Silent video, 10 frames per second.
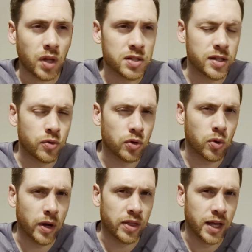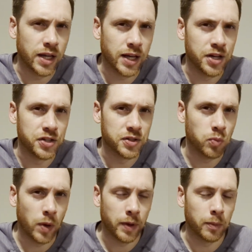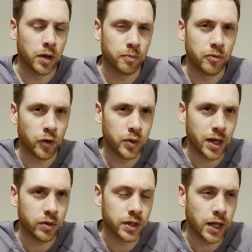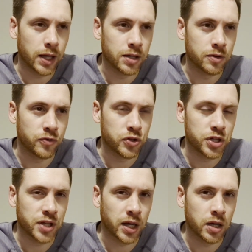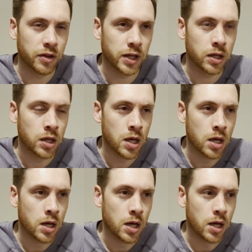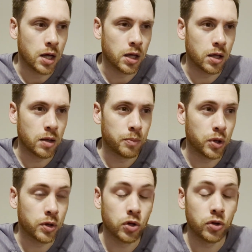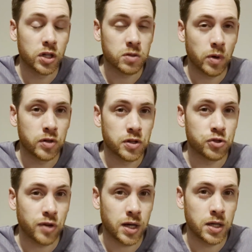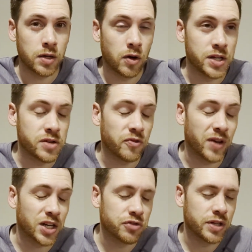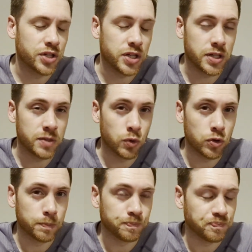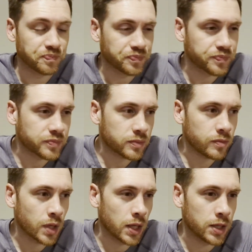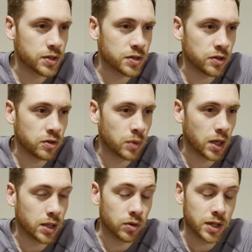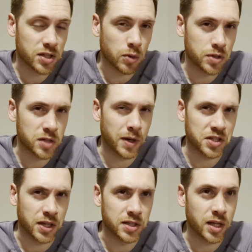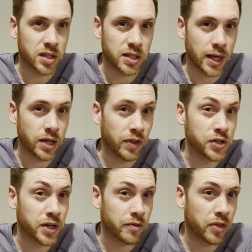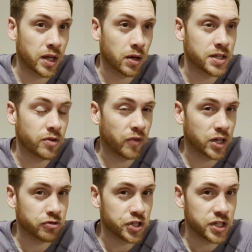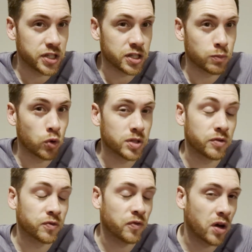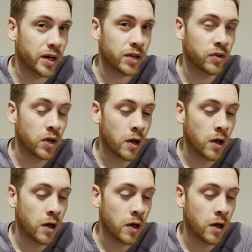Still not quite there yet. I'm just whipping my phone out and getting footage, that kind of thing. But good experience in the trade-in. I didn't factor in GT Sport into my little list. I was expecting 68 if they took everything. I didn't factor in GT Sport, which is 5.